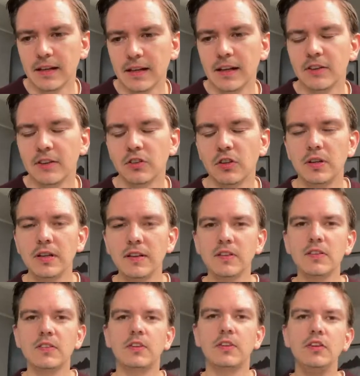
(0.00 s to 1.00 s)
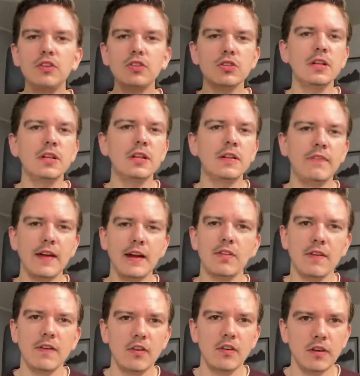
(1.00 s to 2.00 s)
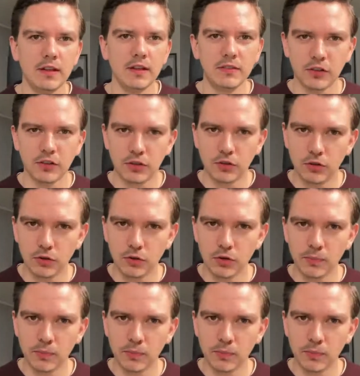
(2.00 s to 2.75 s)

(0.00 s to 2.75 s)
So this is usually very, very easy to do,